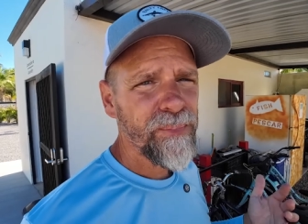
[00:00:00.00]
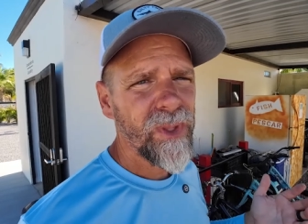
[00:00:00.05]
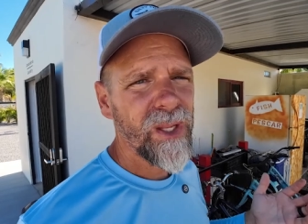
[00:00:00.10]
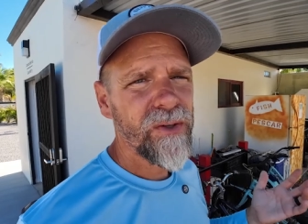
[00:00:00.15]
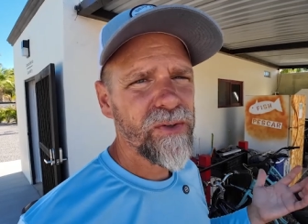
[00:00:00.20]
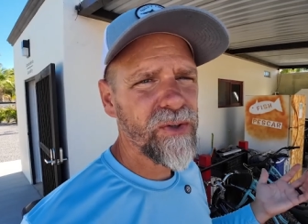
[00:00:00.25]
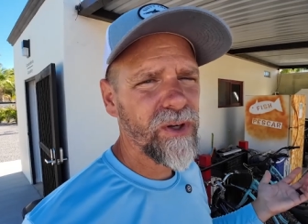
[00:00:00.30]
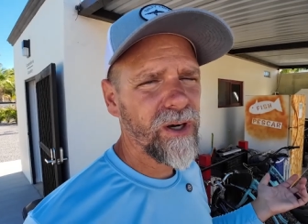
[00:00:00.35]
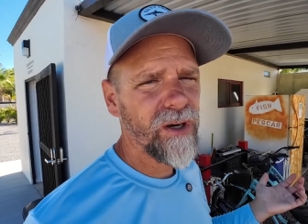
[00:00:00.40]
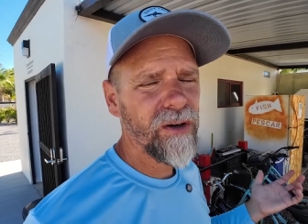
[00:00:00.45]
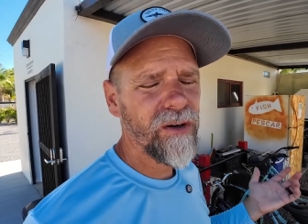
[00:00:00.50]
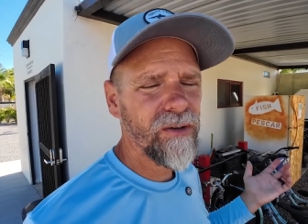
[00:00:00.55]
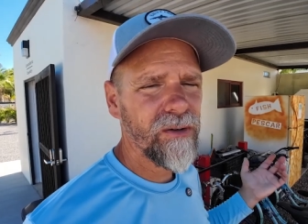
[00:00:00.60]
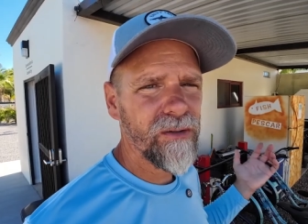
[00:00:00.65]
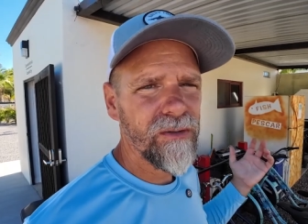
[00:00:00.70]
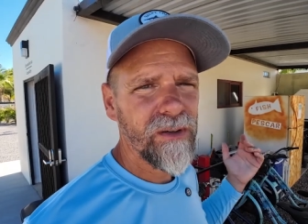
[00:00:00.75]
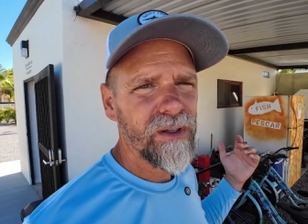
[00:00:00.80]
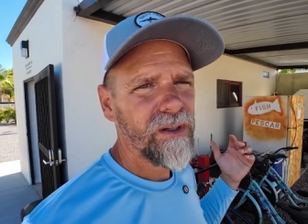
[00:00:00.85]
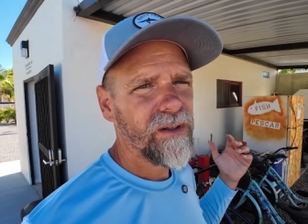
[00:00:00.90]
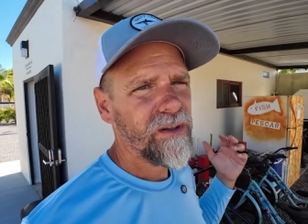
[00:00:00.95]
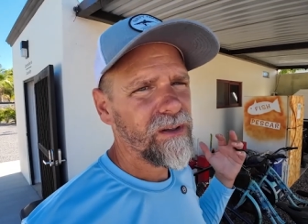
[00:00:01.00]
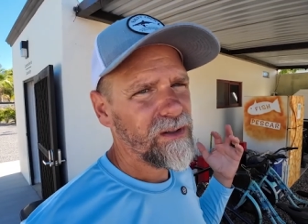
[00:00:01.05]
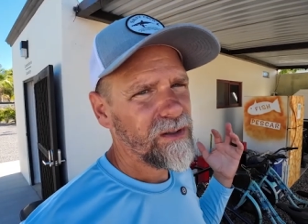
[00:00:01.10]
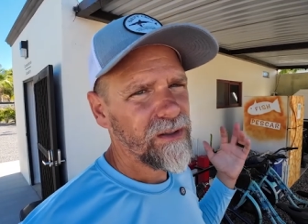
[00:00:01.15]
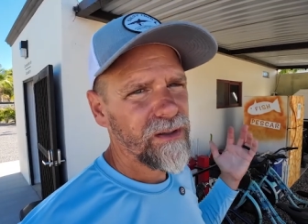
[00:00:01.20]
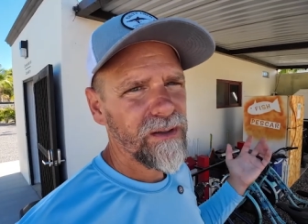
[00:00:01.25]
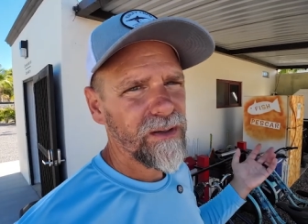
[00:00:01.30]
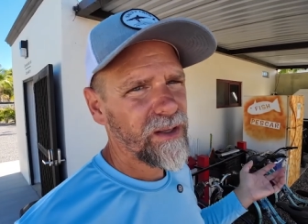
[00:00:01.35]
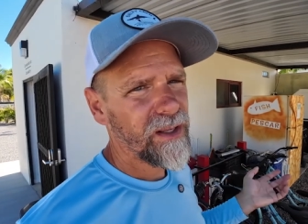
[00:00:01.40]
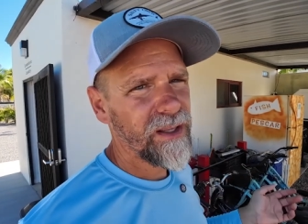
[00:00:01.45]
So
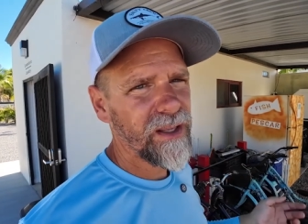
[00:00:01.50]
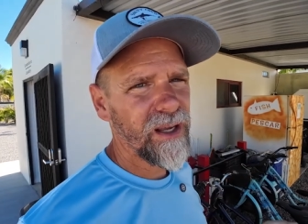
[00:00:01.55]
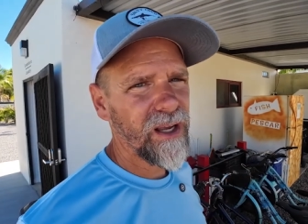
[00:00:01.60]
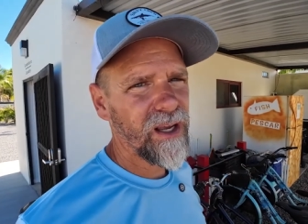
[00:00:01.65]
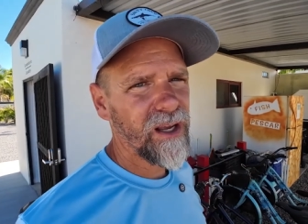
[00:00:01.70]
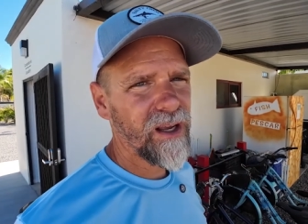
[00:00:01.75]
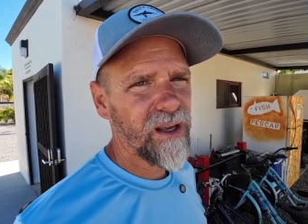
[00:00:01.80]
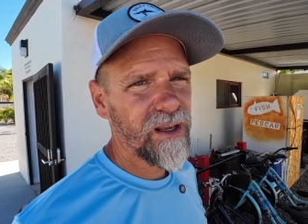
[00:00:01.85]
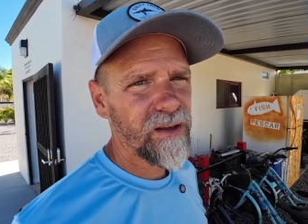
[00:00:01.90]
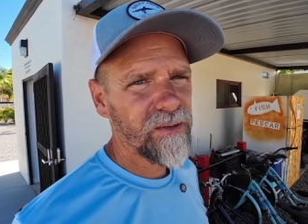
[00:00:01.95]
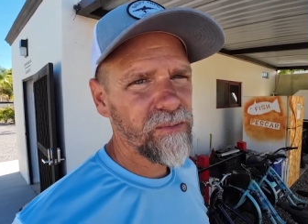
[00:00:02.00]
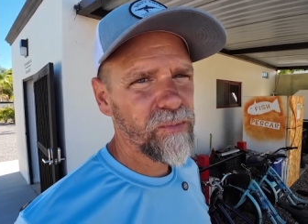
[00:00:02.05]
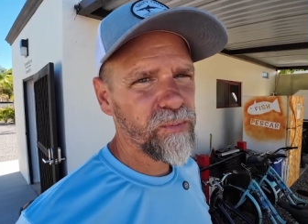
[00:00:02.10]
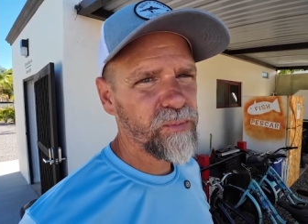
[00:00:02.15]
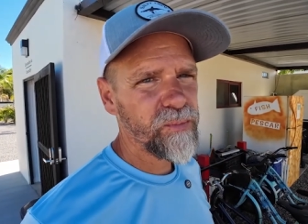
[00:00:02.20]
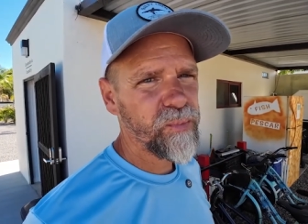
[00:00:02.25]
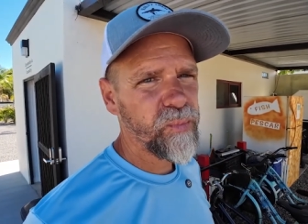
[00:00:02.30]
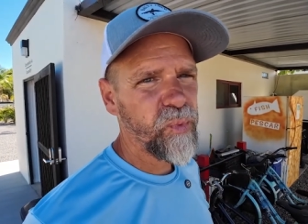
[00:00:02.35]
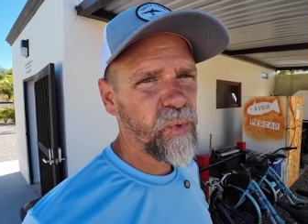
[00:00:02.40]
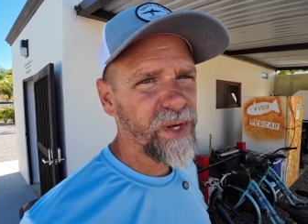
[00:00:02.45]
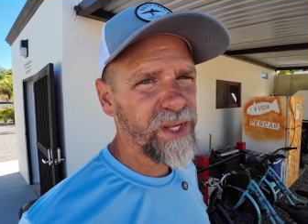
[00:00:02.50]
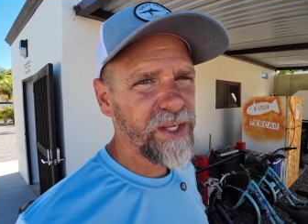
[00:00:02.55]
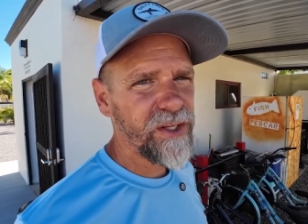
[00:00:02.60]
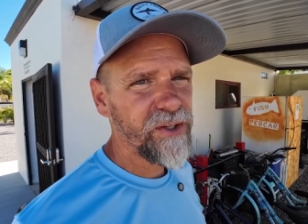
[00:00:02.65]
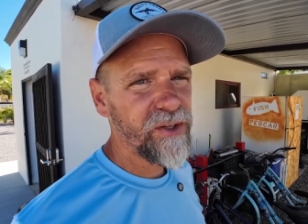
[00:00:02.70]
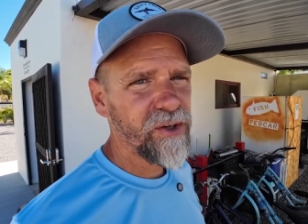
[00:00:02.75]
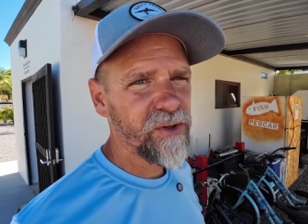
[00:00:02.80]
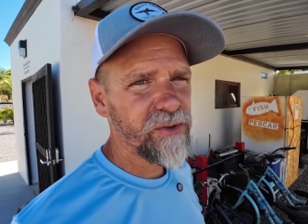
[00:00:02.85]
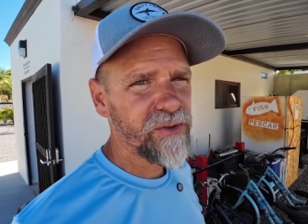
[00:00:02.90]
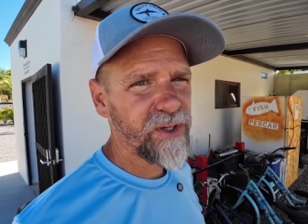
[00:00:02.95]
we
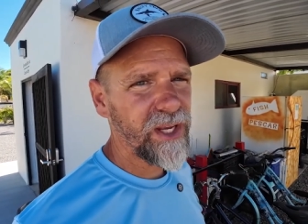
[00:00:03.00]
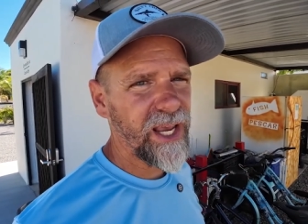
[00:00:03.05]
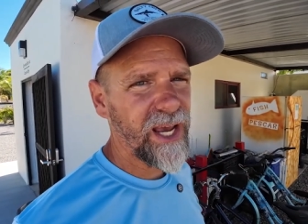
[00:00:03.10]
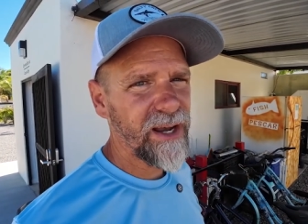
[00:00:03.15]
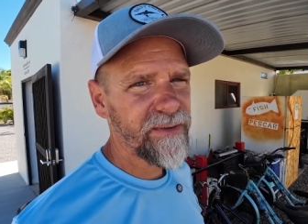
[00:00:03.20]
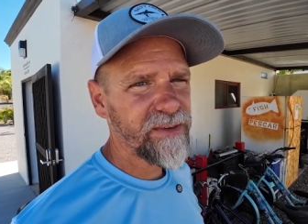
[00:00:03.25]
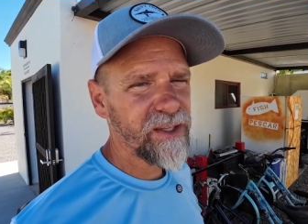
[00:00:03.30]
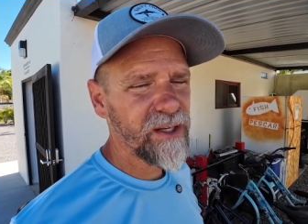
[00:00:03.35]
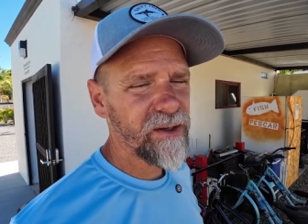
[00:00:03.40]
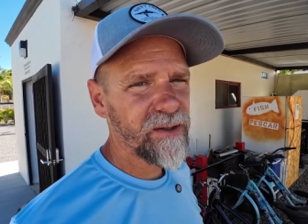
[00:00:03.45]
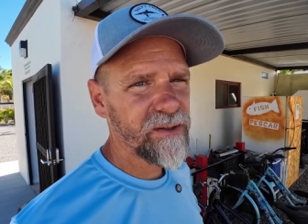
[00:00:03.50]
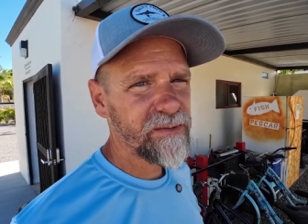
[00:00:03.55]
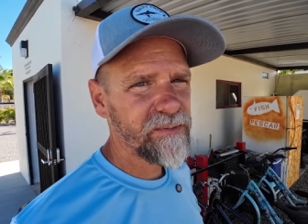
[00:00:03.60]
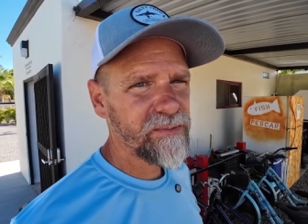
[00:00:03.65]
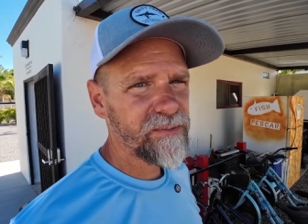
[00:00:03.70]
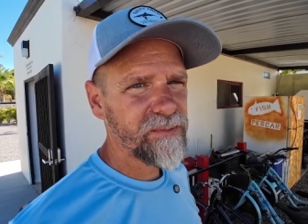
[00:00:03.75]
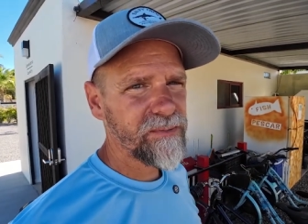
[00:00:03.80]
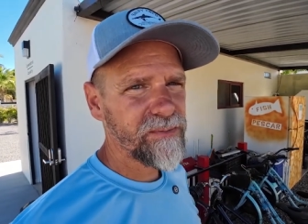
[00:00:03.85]
usually have to